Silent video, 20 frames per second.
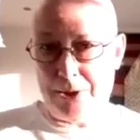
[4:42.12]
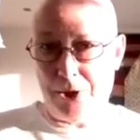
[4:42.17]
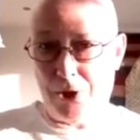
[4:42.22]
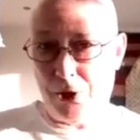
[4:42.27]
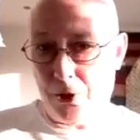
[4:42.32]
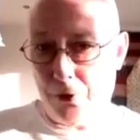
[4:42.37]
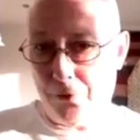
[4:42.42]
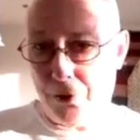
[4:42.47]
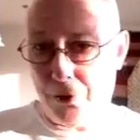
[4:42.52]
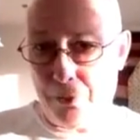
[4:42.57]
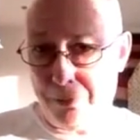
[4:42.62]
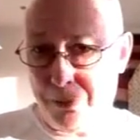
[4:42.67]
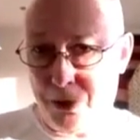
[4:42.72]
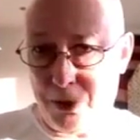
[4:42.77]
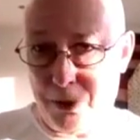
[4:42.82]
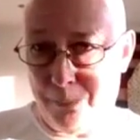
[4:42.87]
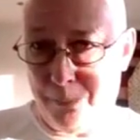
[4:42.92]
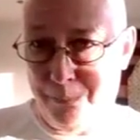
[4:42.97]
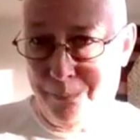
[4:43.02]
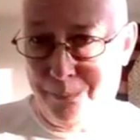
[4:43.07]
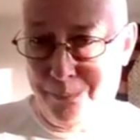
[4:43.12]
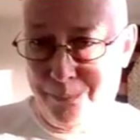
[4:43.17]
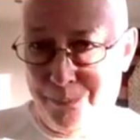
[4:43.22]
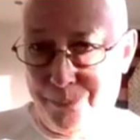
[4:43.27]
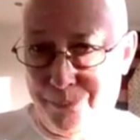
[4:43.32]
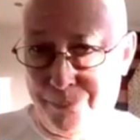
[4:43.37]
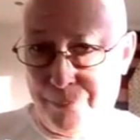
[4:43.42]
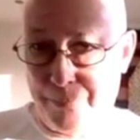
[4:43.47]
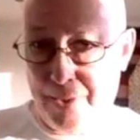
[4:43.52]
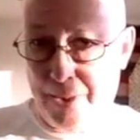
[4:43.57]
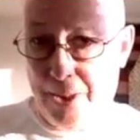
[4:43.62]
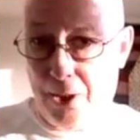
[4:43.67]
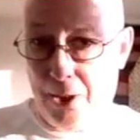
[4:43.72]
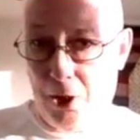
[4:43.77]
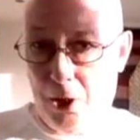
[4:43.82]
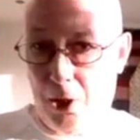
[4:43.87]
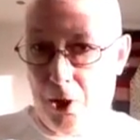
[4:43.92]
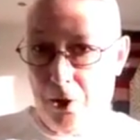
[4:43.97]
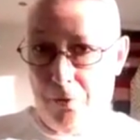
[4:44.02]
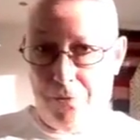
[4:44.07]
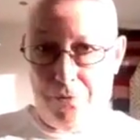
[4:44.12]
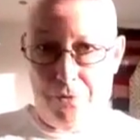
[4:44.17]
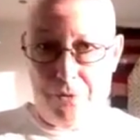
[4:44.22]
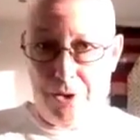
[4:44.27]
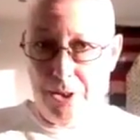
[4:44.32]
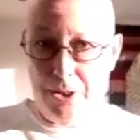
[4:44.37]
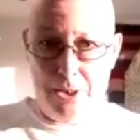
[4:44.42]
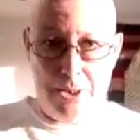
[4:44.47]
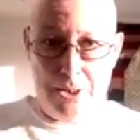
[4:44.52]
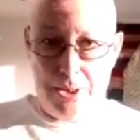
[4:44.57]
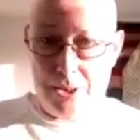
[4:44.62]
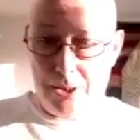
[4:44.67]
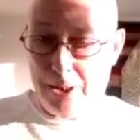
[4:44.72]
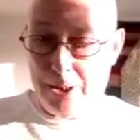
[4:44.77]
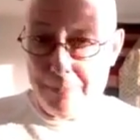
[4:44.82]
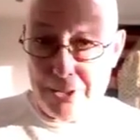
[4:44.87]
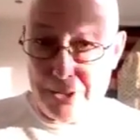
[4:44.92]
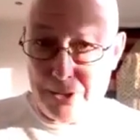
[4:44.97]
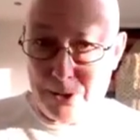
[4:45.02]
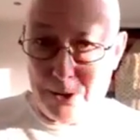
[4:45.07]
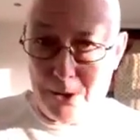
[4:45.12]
the soft option of coming